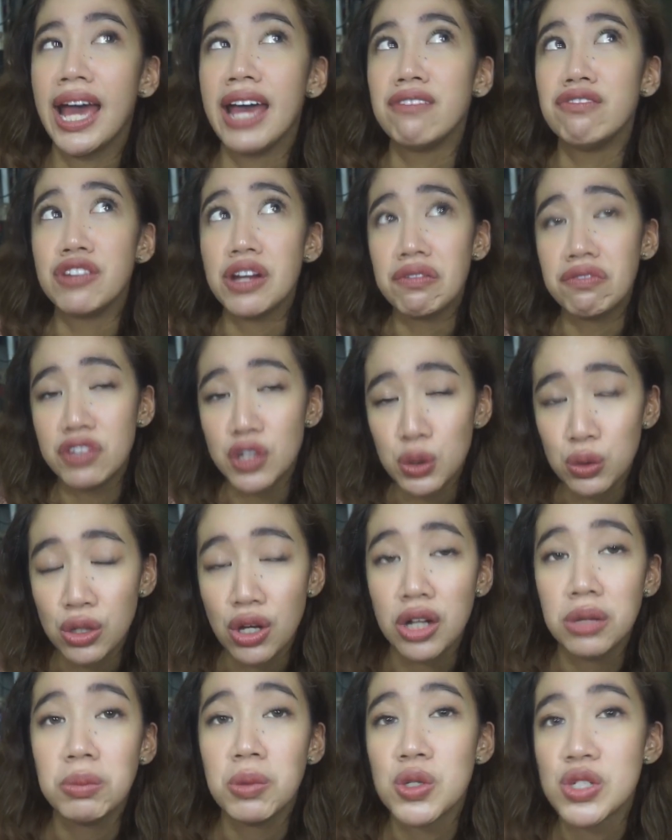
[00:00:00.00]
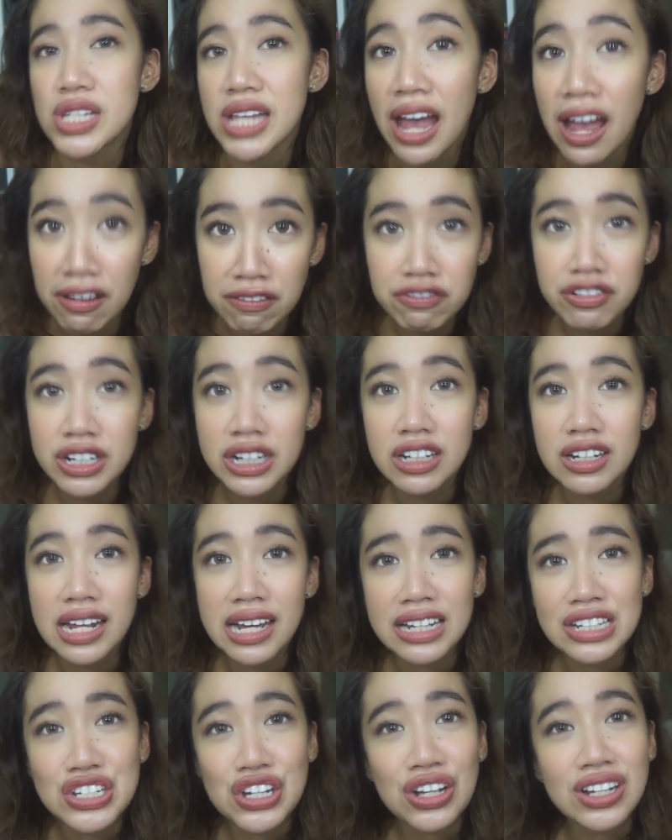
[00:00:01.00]
I've reviewed almost every
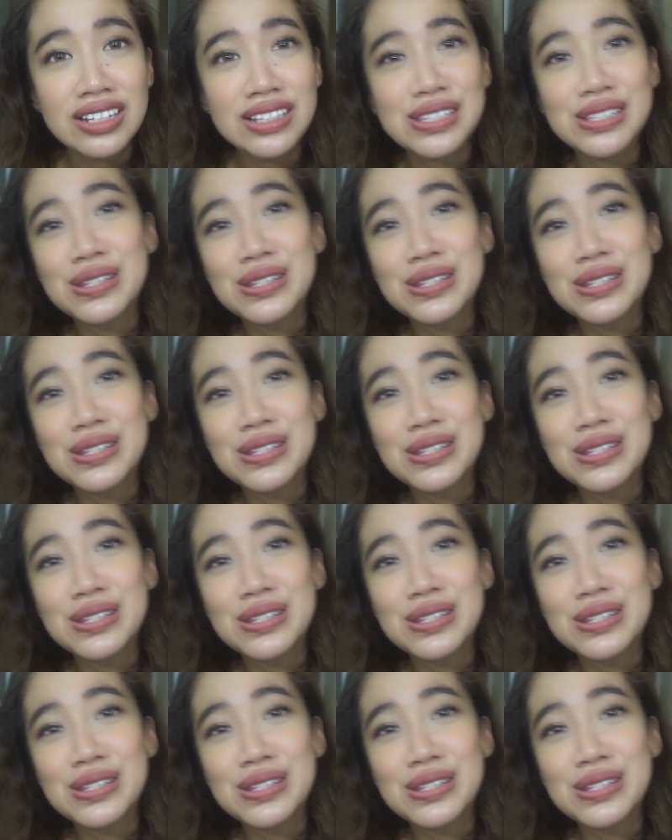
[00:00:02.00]
collection.